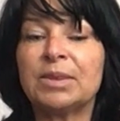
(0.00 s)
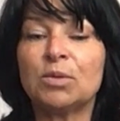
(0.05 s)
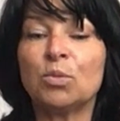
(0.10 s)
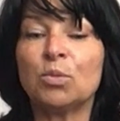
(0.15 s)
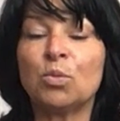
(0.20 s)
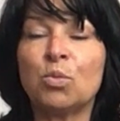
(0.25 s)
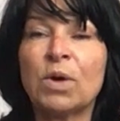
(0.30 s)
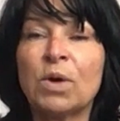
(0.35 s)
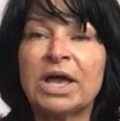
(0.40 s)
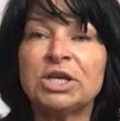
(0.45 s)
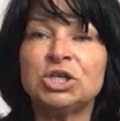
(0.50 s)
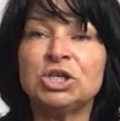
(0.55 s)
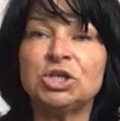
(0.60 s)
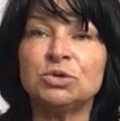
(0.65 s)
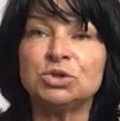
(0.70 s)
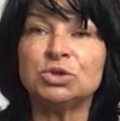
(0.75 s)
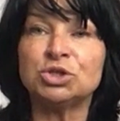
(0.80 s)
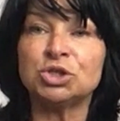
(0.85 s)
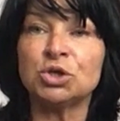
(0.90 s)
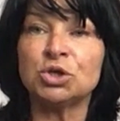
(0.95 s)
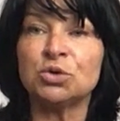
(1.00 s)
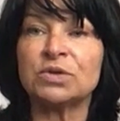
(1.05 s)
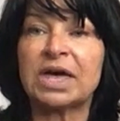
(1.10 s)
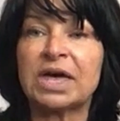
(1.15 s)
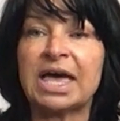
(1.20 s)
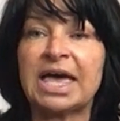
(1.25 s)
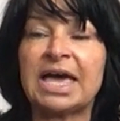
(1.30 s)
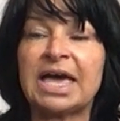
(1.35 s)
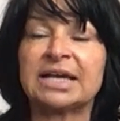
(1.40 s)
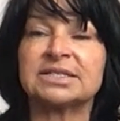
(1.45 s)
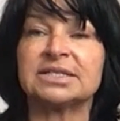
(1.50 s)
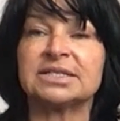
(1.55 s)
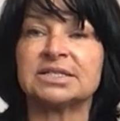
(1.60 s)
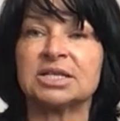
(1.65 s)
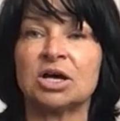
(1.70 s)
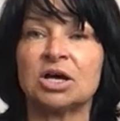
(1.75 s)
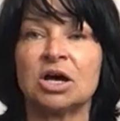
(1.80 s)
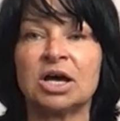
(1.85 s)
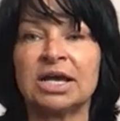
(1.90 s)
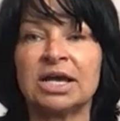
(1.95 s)
when you do that
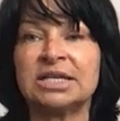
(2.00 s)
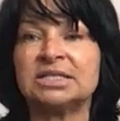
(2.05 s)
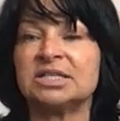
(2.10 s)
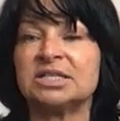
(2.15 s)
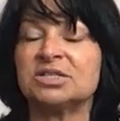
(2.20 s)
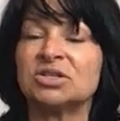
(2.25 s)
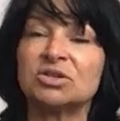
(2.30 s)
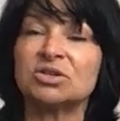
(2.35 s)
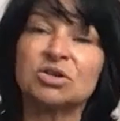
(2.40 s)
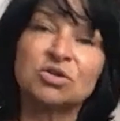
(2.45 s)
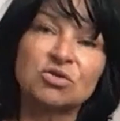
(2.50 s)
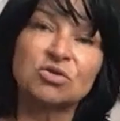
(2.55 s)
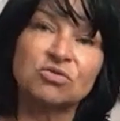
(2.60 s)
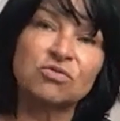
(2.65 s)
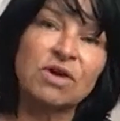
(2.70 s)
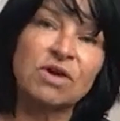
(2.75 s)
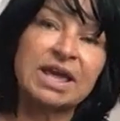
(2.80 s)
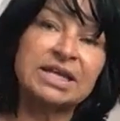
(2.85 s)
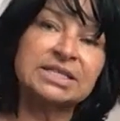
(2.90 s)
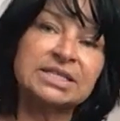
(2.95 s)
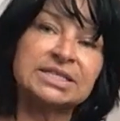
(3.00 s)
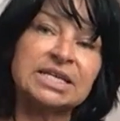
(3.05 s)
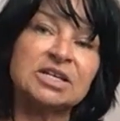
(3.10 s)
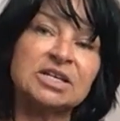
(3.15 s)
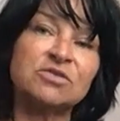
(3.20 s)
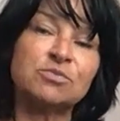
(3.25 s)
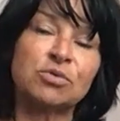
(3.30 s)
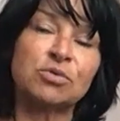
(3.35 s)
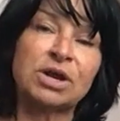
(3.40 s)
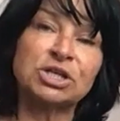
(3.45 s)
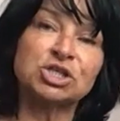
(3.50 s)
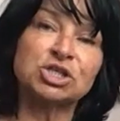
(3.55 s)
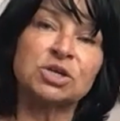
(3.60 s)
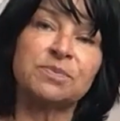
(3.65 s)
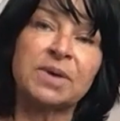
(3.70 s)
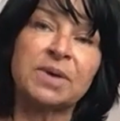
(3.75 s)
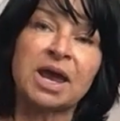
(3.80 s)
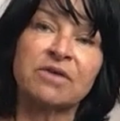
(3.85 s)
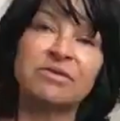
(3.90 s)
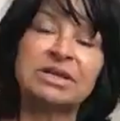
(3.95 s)
exercise, there's a great deal of
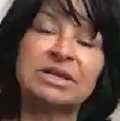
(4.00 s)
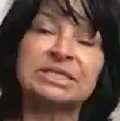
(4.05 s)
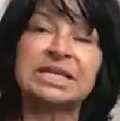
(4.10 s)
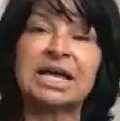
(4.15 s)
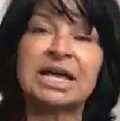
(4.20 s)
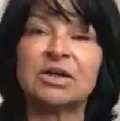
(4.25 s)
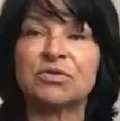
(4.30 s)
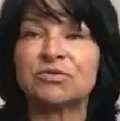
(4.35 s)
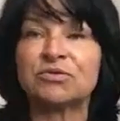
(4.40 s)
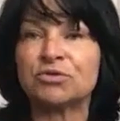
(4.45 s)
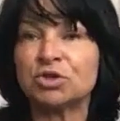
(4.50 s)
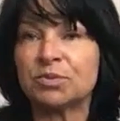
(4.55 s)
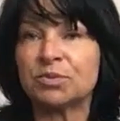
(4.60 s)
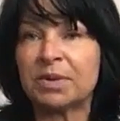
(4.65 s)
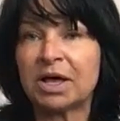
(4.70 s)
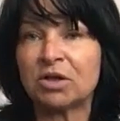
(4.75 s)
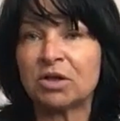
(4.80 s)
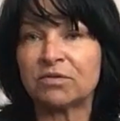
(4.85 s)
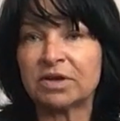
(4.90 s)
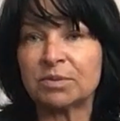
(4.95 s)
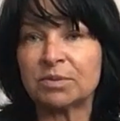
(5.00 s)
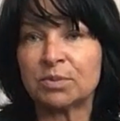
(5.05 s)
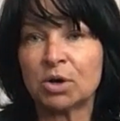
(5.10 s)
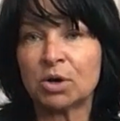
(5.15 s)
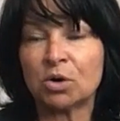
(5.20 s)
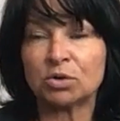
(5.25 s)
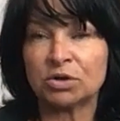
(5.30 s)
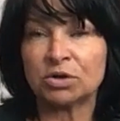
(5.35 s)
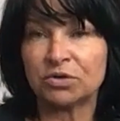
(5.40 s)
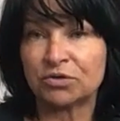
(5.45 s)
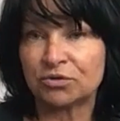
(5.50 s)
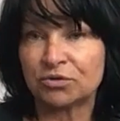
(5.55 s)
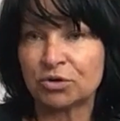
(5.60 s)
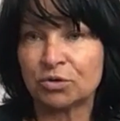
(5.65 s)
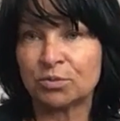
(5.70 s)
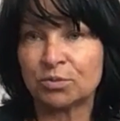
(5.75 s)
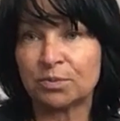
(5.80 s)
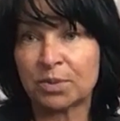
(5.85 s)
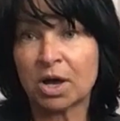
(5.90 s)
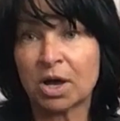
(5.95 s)
pressure bearing down through the pelvic bowl and
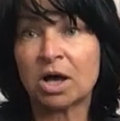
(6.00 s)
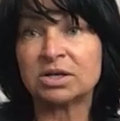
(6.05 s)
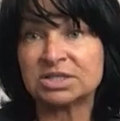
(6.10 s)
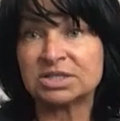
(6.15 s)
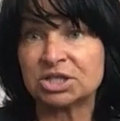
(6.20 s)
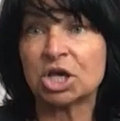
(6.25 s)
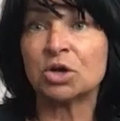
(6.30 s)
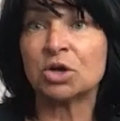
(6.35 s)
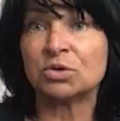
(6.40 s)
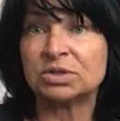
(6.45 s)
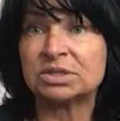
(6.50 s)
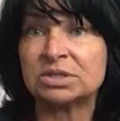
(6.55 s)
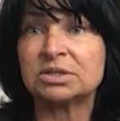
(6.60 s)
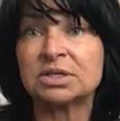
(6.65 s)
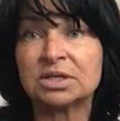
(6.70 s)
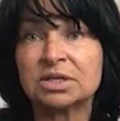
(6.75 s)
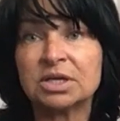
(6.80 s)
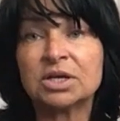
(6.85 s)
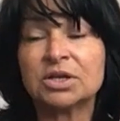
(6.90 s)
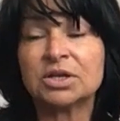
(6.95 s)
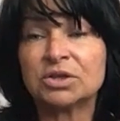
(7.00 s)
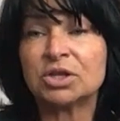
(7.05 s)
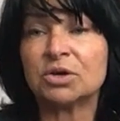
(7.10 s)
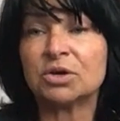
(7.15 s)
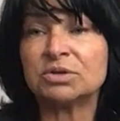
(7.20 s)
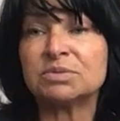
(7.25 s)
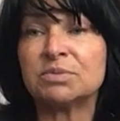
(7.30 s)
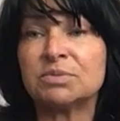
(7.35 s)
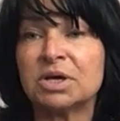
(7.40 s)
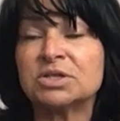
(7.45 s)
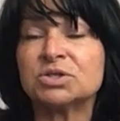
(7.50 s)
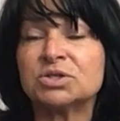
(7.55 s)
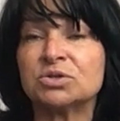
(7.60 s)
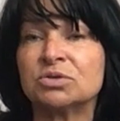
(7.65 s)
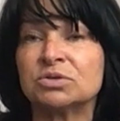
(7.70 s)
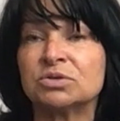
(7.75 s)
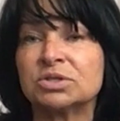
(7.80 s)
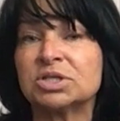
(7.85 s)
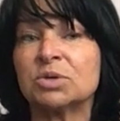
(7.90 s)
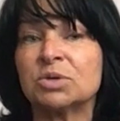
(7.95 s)
through past those
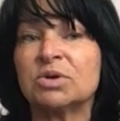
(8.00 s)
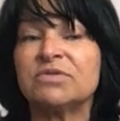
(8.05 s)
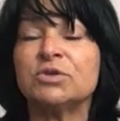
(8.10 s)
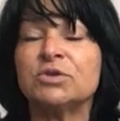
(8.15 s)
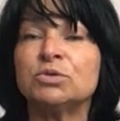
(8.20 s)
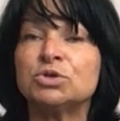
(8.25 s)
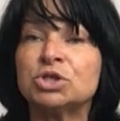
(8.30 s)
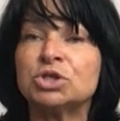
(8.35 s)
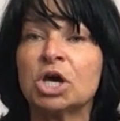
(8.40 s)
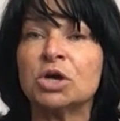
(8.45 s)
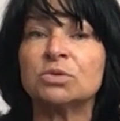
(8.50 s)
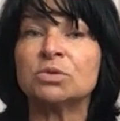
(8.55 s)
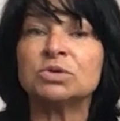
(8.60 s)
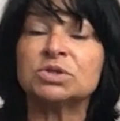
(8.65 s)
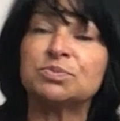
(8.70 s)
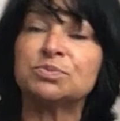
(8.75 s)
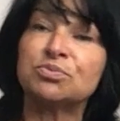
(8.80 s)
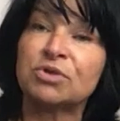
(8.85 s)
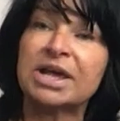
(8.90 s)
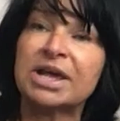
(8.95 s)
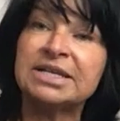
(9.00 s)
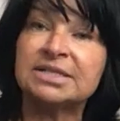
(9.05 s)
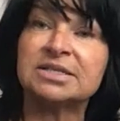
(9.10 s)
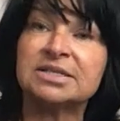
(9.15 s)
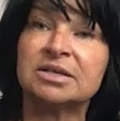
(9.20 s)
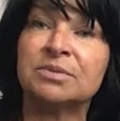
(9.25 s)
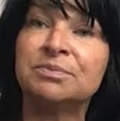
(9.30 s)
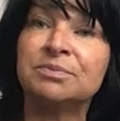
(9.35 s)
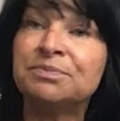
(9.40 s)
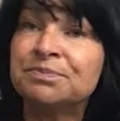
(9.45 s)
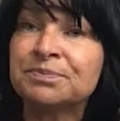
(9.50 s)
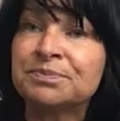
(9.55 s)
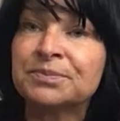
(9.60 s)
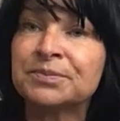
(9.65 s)
muscles. So if you don't brace them